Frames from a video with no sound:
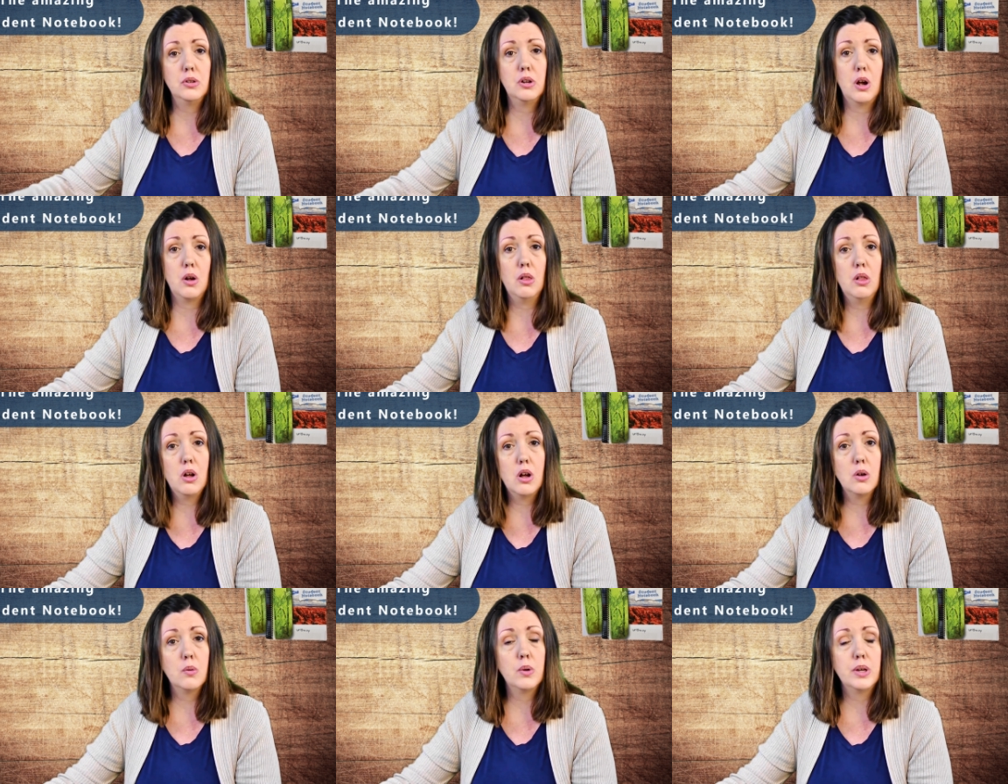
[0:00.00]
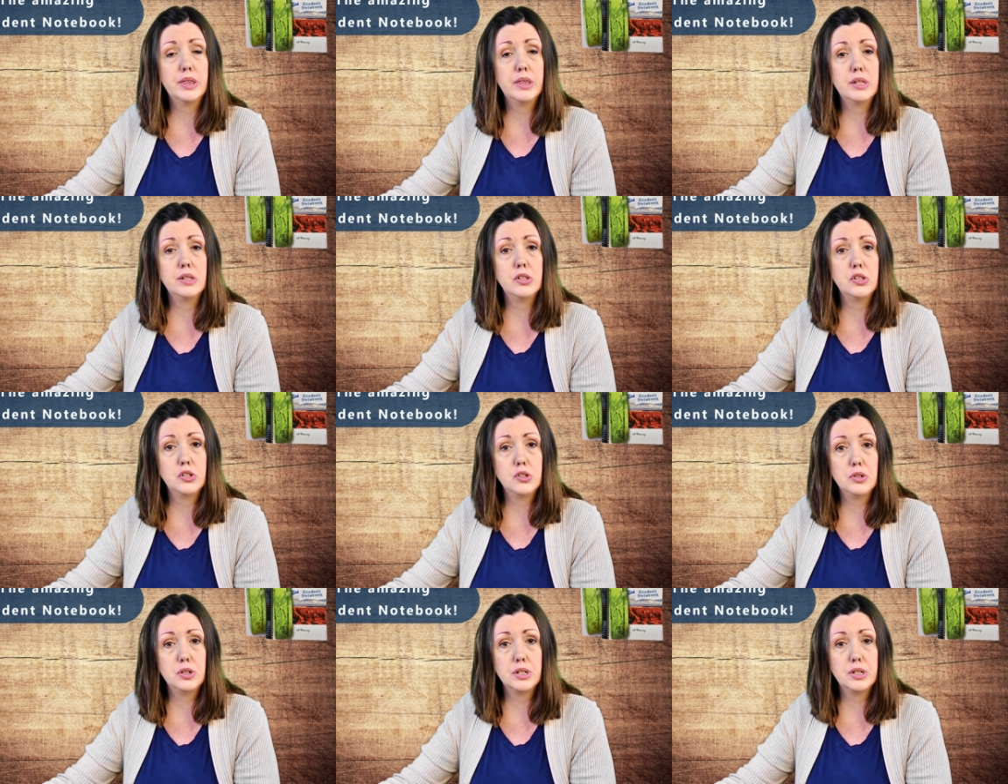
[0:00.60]
go along with the
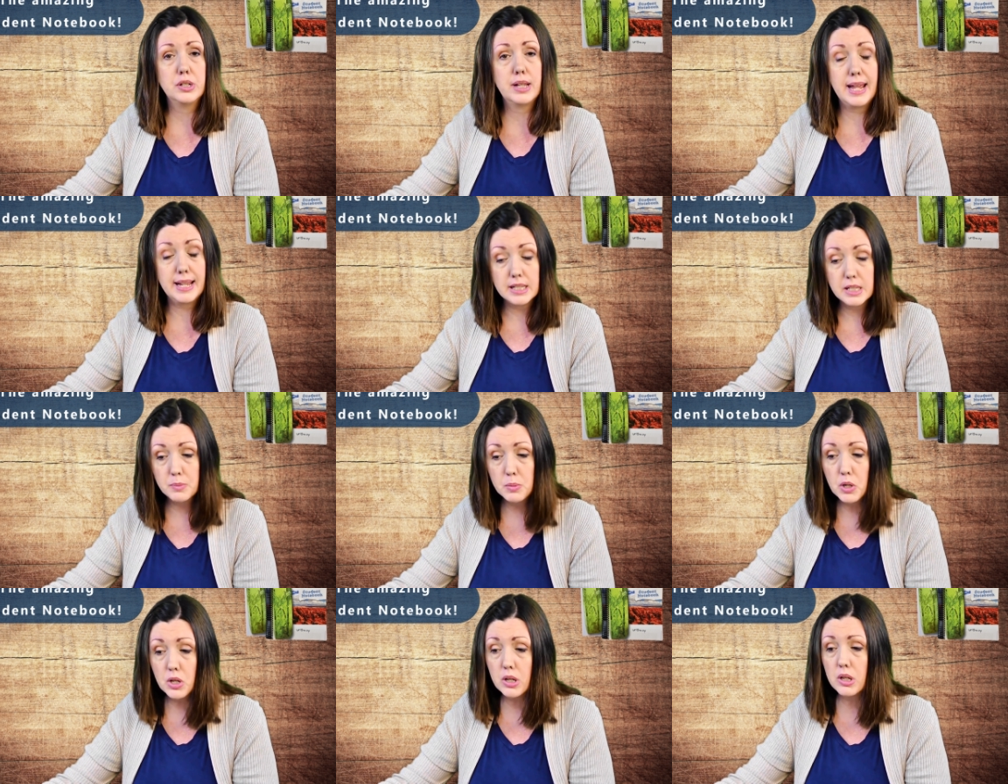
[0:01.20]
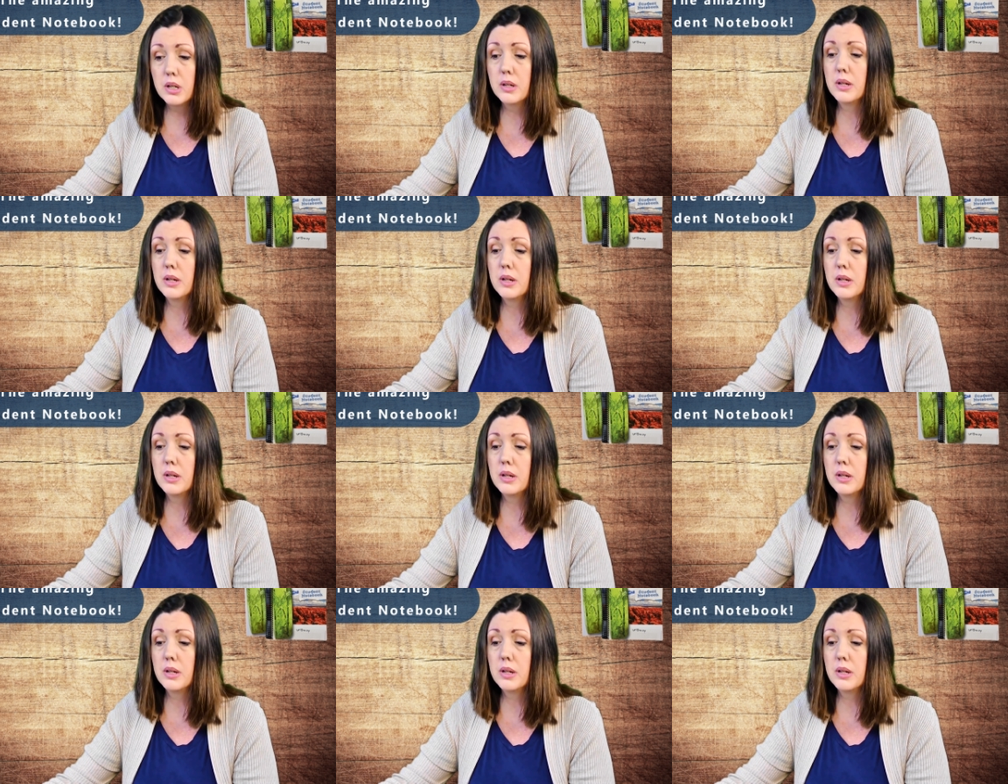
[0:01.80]
student textbook.